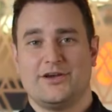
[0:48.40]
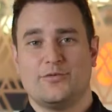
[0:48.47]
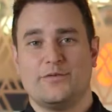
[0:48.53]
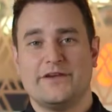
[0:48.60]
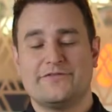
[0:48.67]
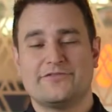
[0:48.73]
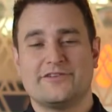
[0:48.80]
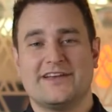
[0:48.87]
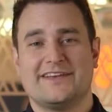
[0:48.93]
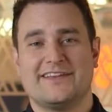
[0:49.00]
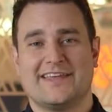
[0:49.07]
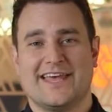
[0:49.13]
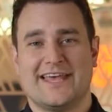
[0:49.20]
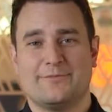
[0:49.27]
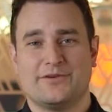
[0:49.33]
We've created a
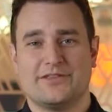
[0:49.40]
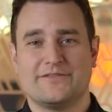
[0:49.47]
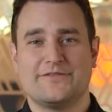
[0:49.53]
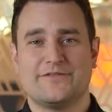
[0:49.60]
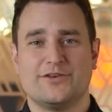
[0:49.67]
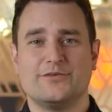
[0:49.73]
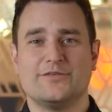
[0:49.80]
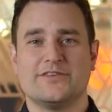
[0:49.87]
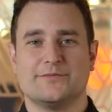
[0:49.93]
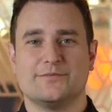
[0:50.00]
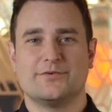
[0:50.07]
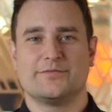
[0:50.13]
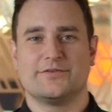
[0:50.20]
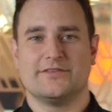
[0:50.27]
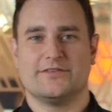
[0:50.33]
game with a few
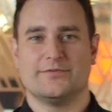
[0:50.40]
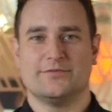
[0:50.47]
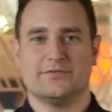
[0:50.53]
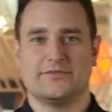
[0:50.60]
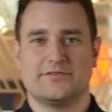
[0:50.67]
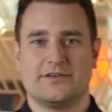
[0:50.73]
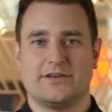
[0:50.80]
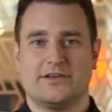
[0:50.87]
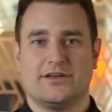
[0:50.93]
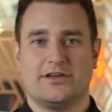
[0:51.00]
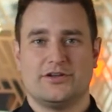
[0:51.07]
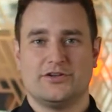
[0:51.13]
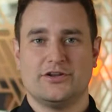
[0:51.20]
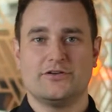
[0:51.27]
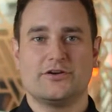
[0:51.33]
simple principles.
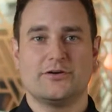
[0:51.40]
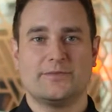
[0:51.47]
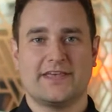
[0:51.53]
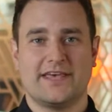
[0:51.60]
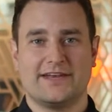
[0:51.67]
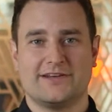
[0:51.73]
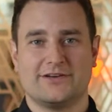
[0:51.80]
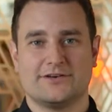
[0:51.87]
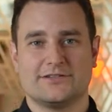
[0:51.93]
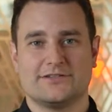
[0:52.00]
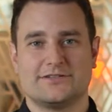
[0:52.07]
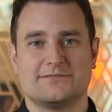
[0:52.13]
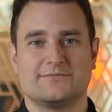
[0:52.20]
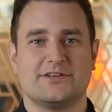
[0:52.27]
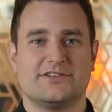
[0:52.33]
No complicated
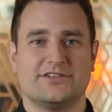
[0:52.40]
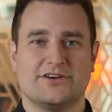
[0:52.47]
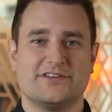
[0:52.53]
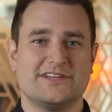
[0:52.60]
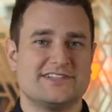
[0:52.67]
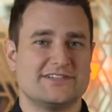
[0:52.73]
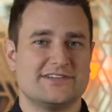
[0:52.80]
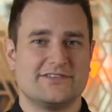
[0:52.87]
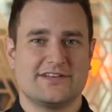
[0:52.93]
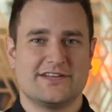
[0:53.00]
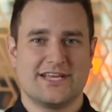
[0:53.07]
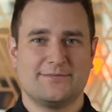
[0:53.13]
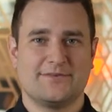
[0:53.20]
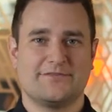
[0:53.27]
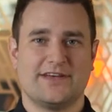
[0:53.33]
odds, no need to know the
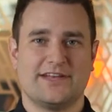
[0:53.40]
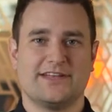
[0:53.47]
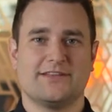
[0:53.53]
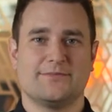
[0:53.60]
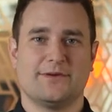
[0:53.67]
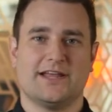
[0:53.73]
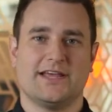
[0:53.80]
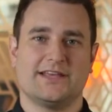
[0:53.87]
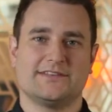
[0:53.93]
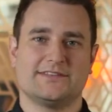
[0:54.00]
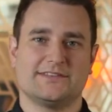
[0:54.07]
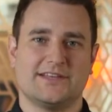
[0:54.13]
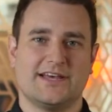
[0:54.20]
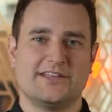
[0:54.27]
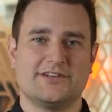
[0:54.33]
names of any of the players,
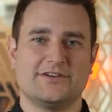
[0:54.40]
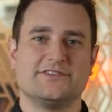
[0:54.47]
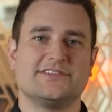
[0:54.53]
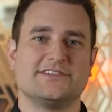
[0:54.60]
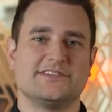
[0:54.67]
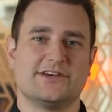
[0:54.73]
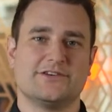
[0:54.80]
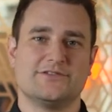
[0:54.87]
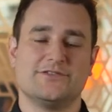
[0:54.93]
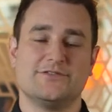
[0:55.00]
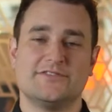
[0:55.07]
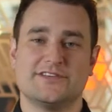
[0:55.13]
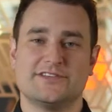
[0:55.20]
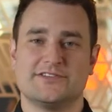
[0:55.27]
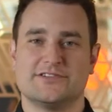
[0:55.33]
and no need to know
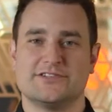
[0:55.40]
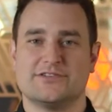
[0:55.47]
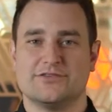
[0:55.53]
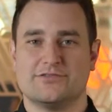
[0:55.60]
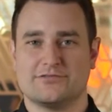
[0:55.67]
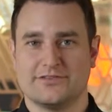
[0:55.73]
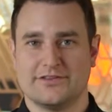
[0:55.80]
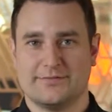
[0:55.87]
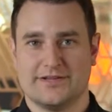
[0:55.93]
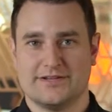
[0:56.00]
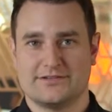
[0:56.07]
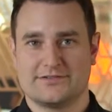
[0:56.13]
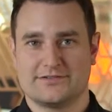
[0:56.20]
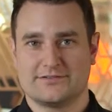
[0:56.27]
who's injured or on the bench.